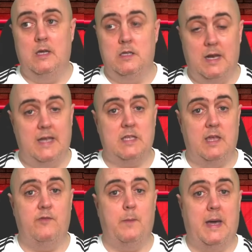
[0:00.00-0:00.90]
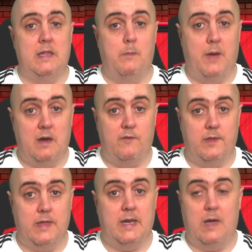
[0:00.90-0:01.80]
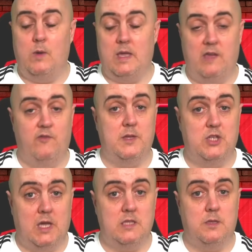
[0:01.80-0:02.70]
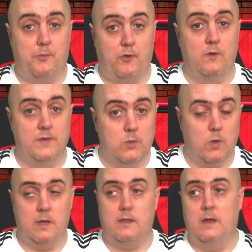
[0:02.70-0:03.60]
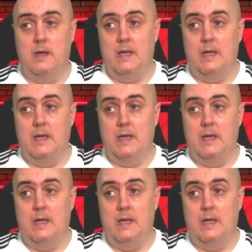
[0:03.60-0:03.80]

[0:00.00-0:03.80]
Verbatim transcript: So let's give the man the benefit of the doubt and give him a chance to prove his worth.